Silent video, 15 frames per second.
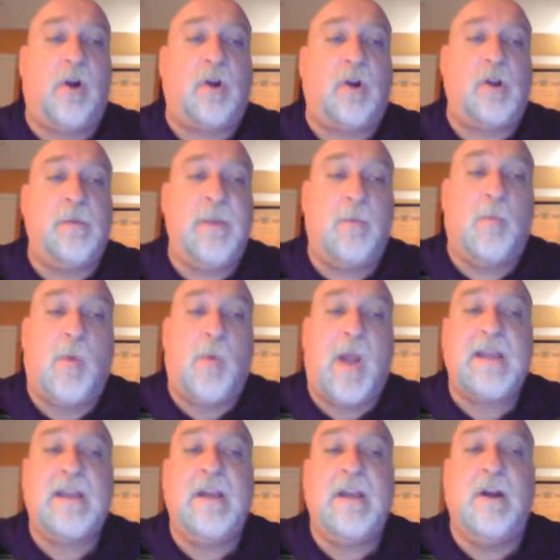are going to be
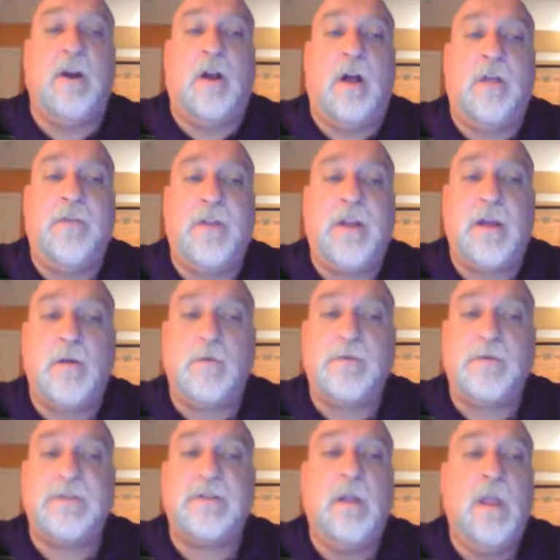right here on the
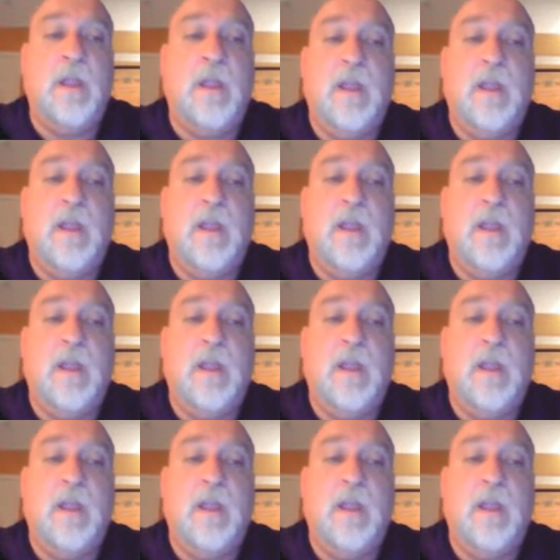coast.